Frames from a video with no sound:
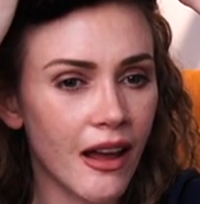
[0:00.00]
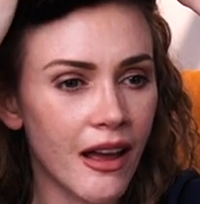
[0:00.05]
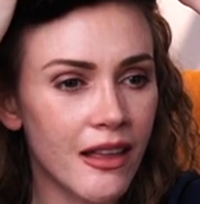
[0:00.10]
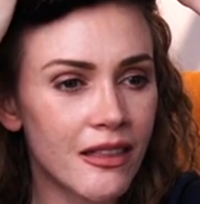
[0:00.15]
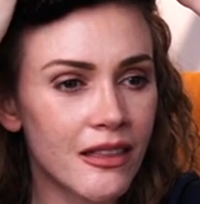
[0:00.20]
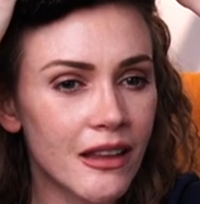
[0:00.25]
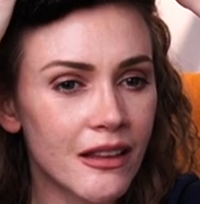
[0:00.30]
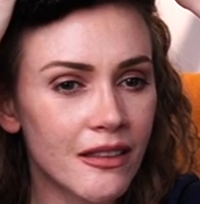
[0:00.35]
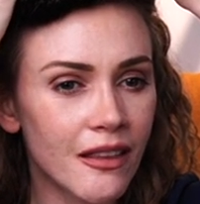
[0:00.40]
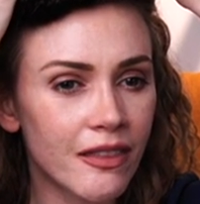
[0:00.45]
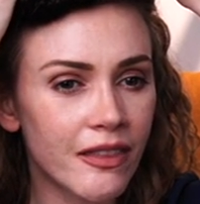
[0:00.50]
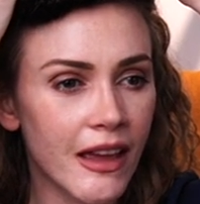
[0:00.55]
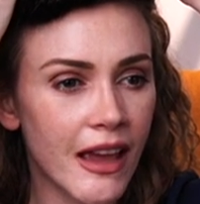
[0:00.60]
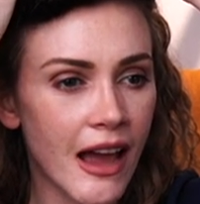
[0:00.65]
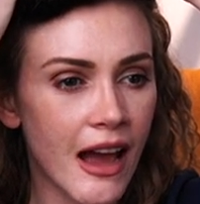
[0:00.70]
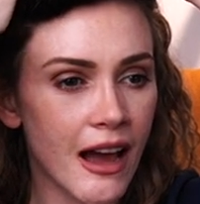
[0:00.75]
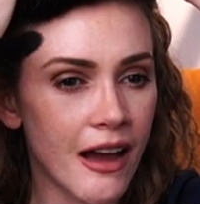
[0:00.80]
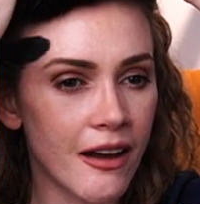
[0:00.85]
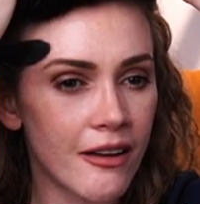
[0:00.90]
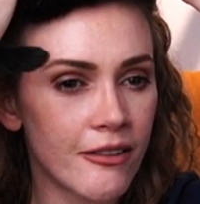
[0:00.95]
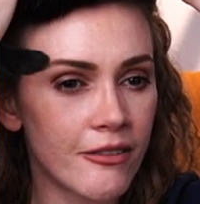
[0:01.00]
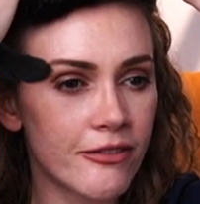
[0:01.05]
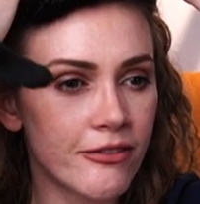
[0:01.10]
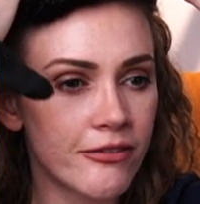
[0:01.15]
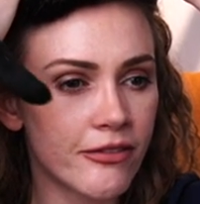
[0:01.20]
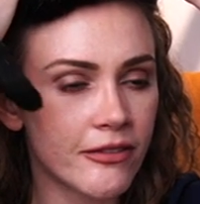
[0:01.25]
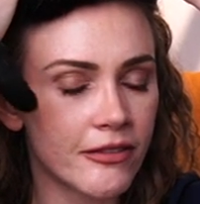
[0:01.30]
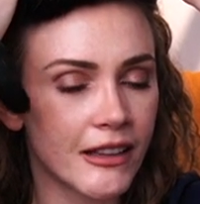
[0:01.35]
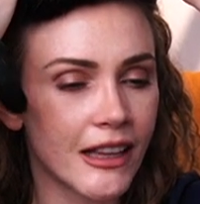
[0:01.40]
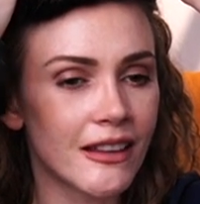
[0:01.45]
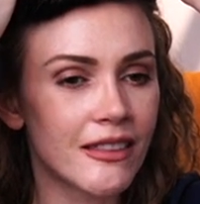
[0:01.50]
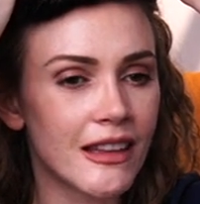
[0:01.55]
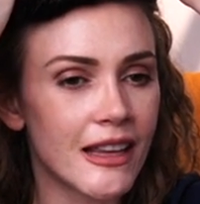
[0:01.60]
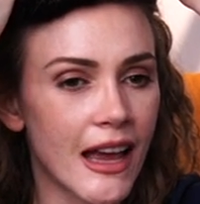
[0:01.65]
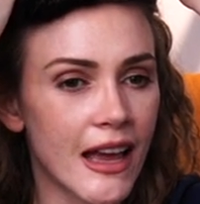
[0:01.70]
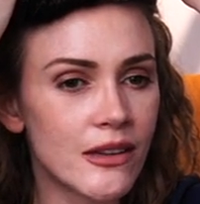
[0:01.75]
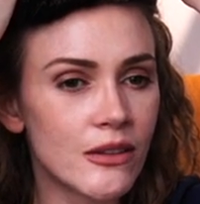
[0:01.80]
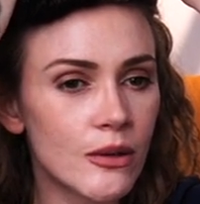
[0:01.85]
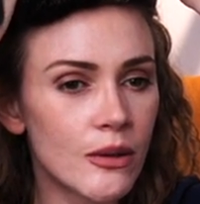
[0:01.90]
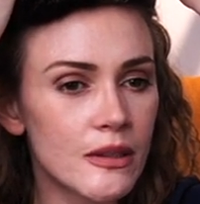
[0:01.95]
I think that they have like the
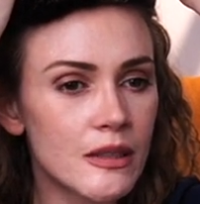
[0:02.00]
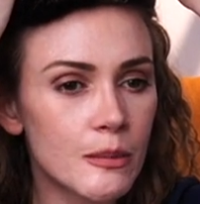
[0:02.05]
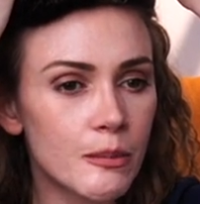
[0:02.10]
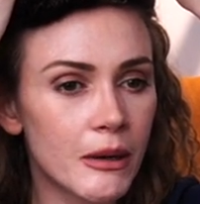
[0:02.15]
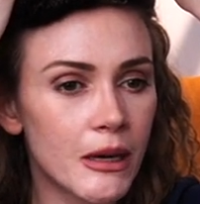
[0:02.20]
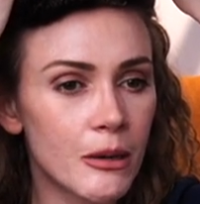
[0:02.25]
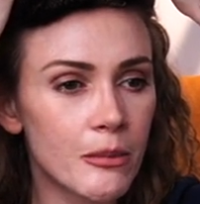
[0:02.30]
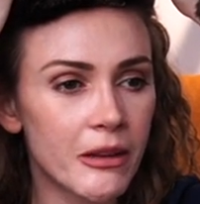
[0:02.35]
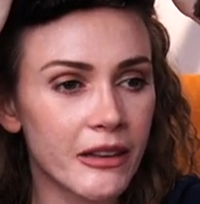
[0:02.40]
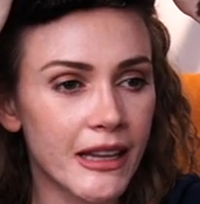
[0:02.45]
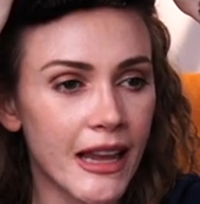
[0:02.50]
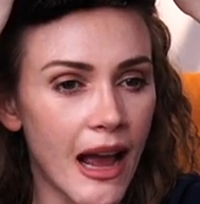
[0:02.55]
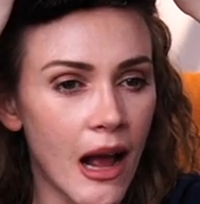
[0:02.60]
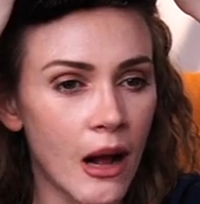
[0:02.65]
endosperm on the